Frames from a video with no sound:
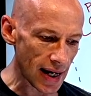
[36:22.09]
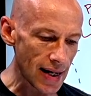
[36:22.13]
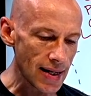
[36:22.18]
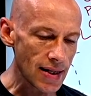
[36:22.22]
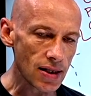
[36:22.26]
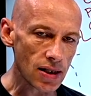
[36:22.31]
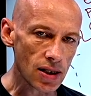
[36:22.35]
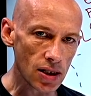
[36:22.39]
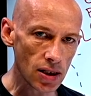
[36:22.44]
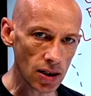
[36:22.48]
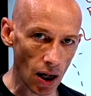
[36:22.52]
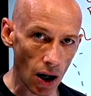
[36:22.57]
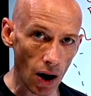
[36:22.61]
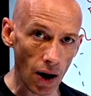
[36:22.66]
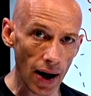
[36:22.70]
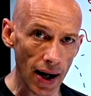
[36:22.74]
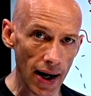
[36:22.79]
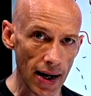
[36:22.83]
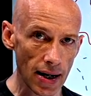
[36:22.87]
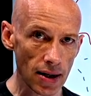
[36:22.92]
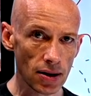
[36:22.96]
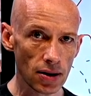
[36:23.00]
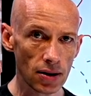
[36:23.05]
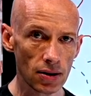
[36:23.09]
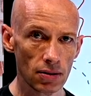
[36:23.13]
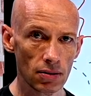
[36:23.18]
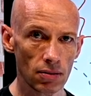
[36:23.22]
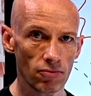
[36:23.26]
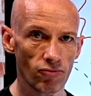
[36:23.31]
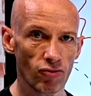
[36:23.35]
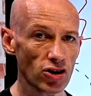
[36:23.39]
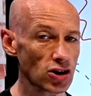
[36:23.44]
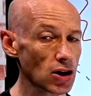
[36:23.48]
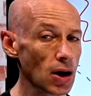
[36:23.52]
inside,
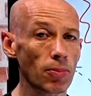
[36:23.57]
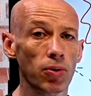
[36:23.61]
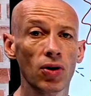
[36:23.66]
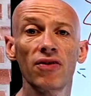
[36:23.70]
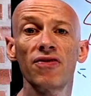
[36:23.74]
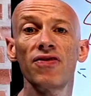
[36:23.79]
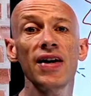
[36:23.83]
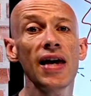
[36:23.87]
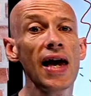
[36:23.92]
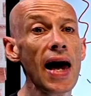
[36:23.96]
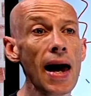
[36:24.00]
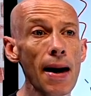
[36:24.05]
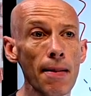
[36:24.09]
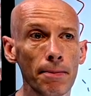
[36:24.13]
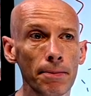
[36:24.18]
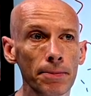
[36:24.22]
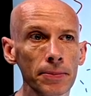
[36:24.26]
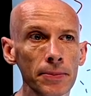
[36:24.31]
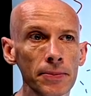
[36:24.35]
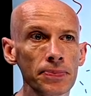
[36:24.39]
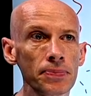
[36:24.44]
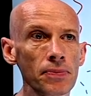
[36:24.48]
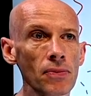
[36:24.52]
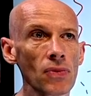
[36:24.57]
for example, a VM.